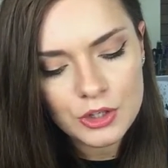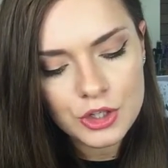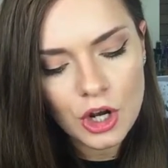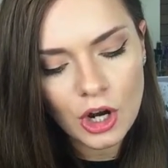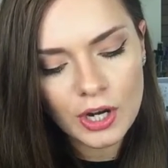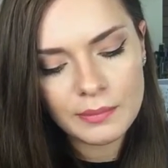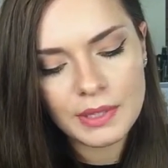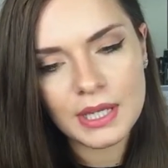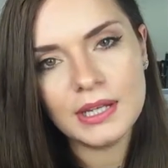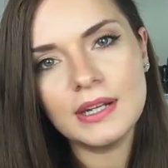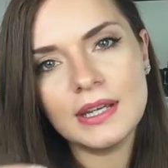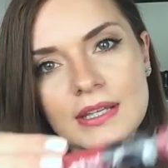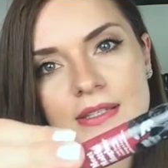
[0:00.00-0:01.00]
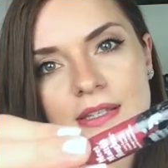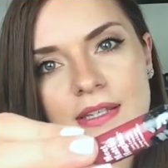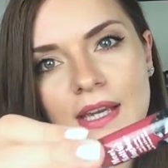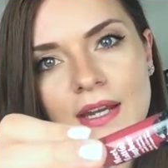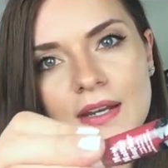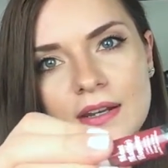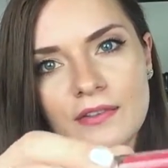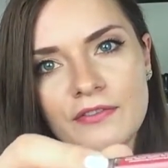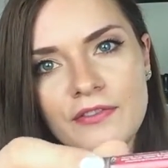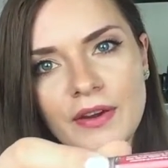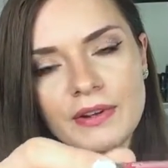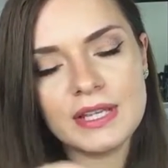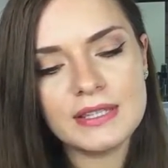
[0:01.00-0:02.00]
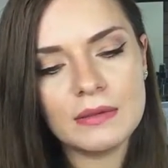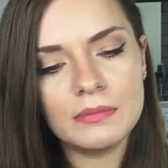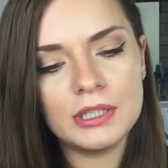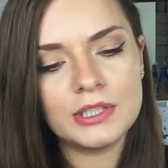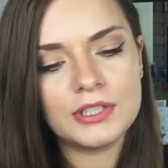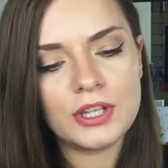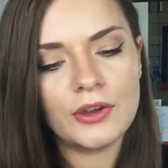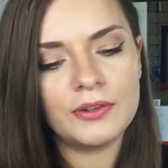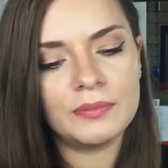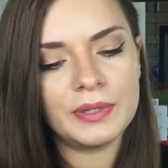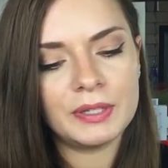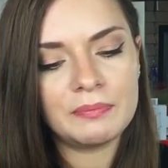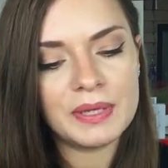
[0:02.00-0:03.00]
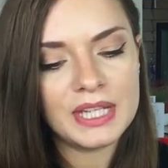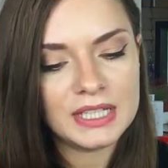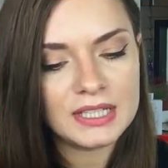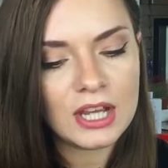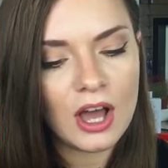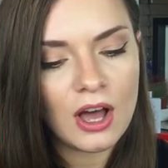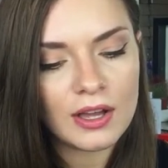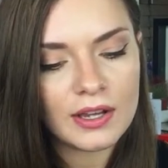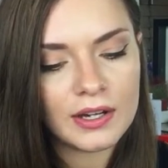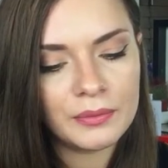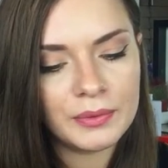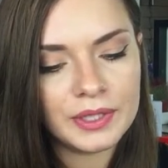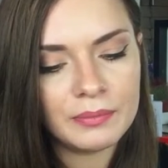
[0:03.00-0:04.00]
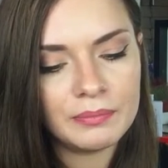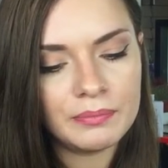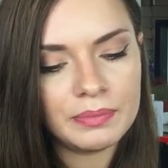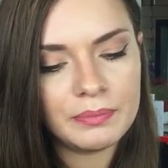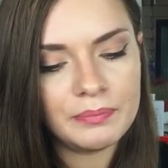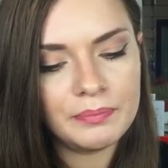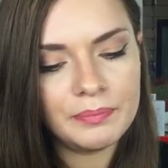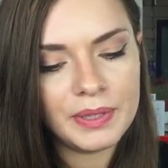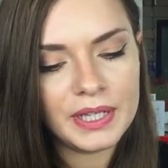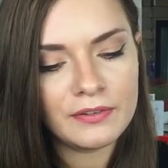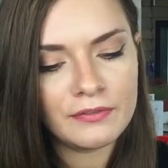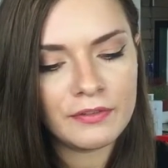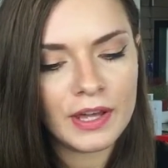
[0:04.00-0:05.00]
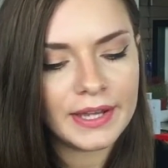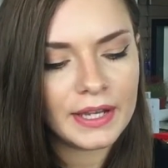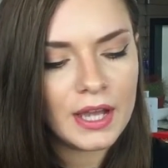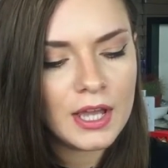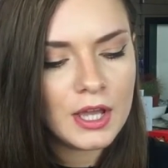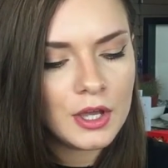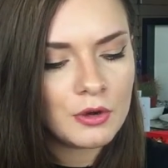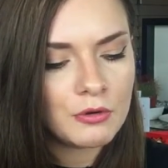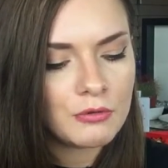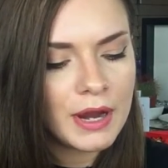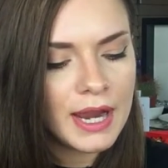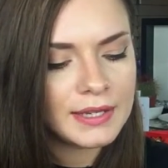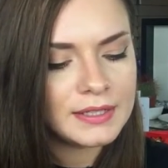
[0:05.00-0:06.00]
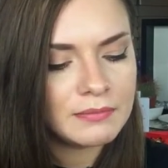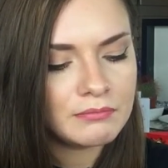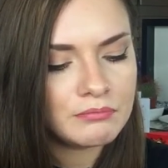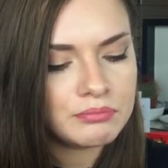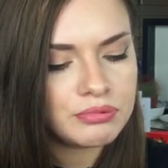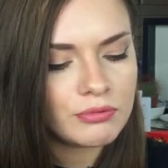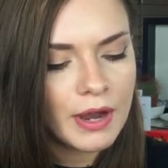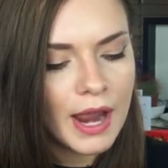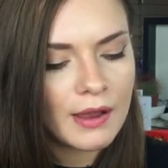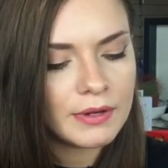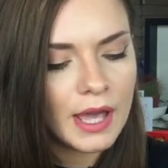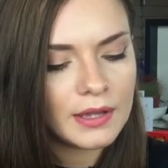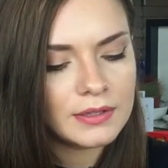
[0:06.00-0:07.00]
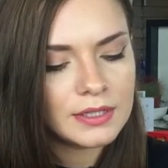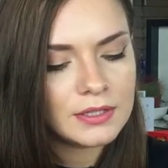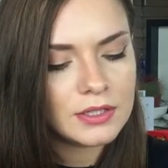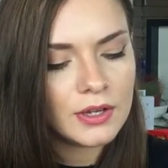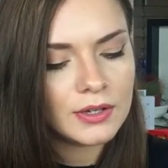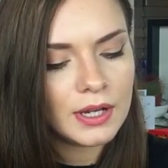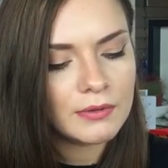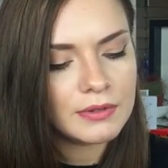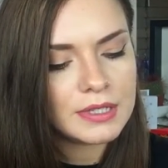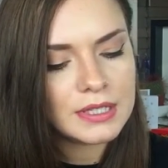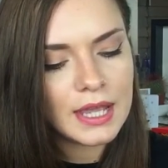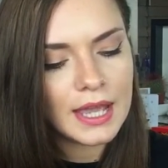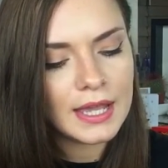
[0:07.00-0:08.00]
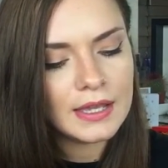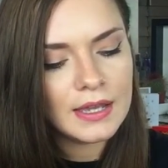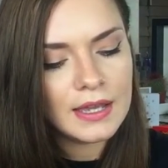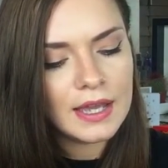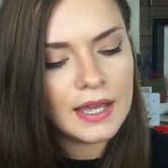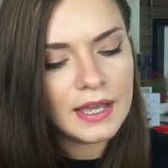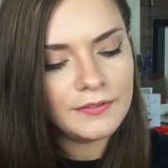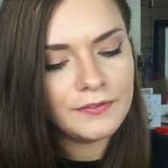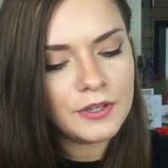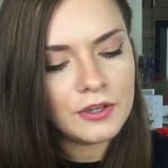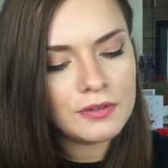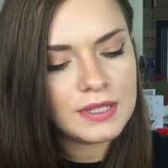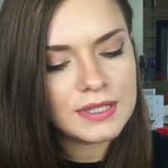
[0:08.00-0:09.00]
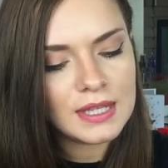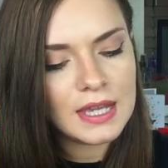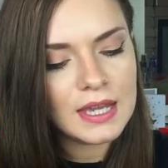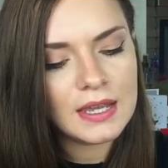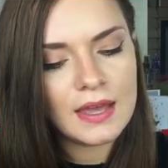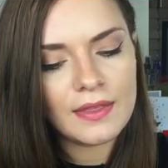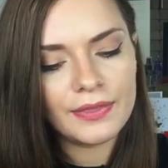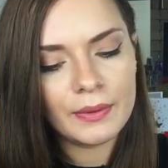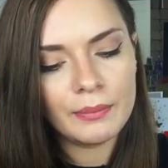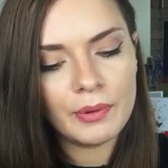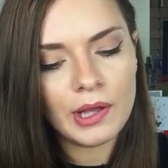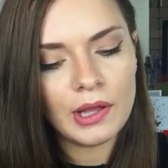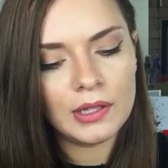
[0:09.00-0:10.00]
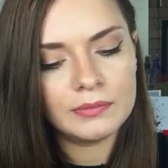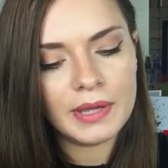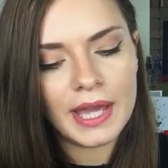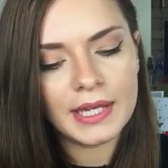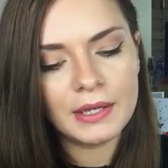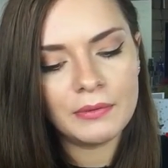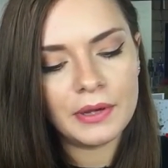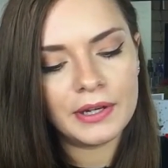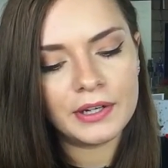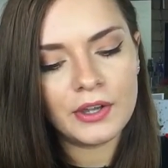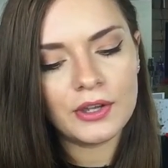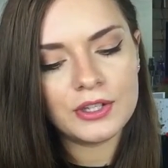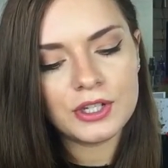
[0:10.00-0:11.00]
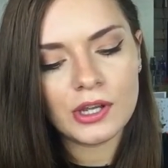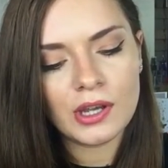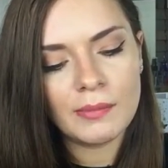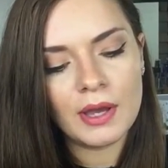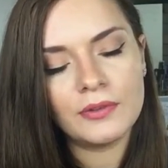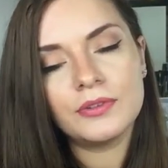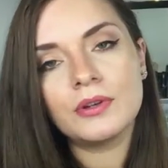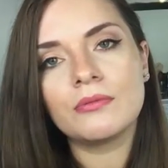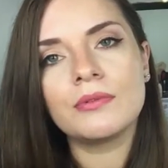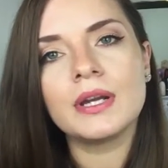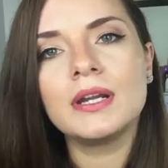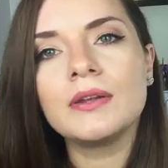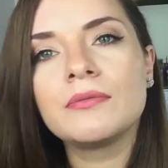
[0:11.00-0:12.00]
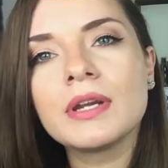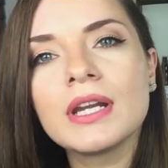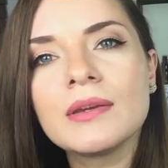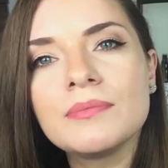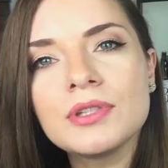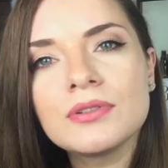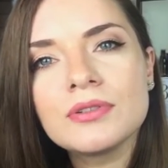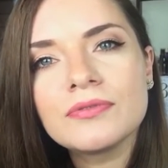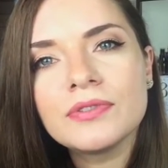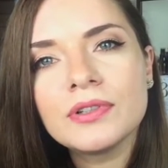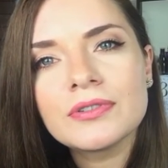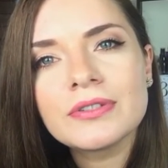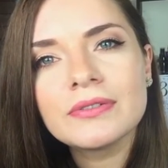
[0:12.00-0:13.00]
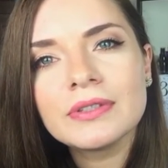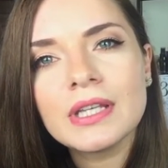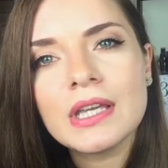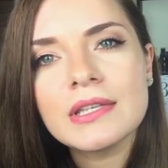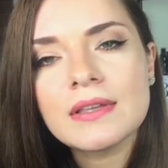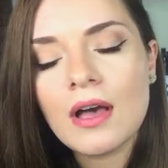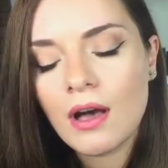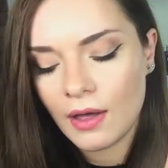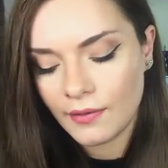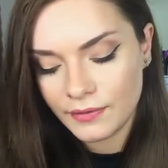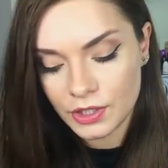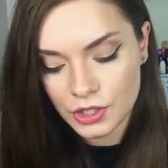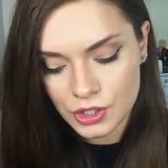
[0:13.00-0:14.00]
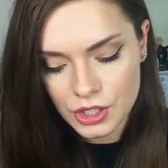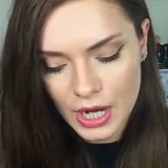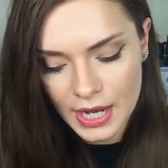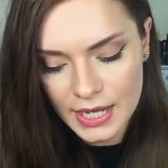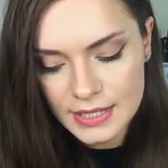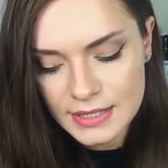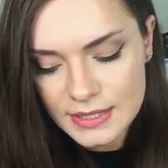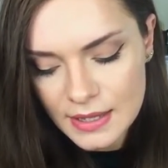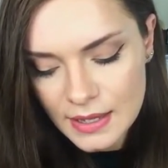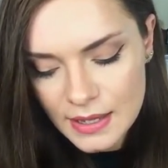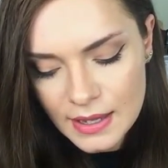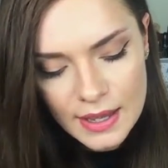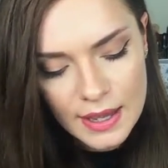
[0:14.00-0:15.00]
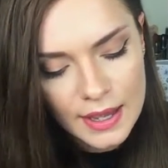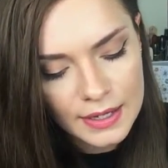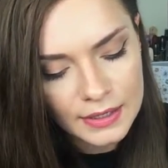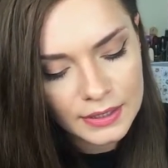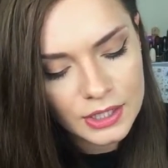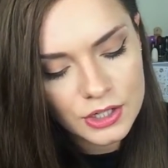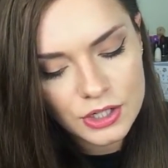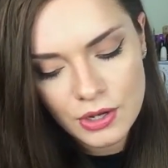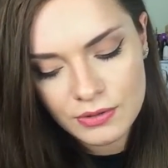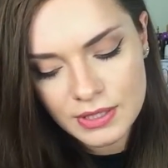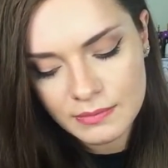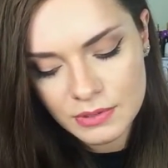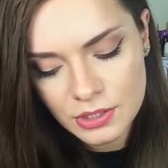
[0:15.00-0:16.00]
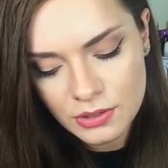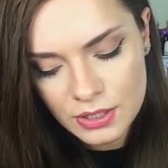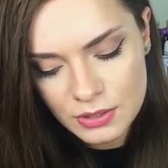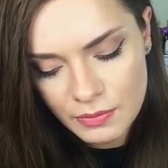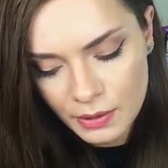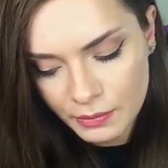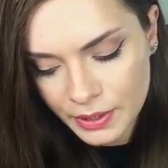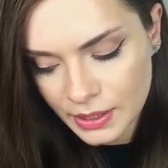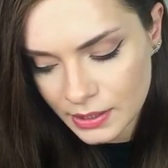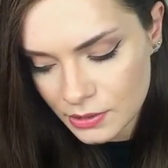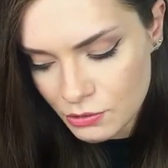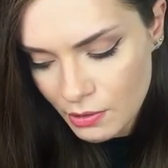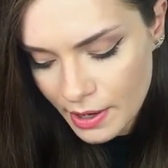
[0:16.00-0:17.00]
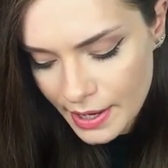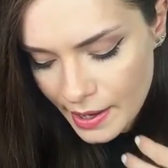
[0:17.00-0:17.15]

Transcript: Charming is again a very similar tone but a bit darker with a bit of like red and brown undertone, I would say. If you see the balm anywhere, go and check them out. They're really really beautiful. So these are the shades, and I'm going to show them to you as well when they dry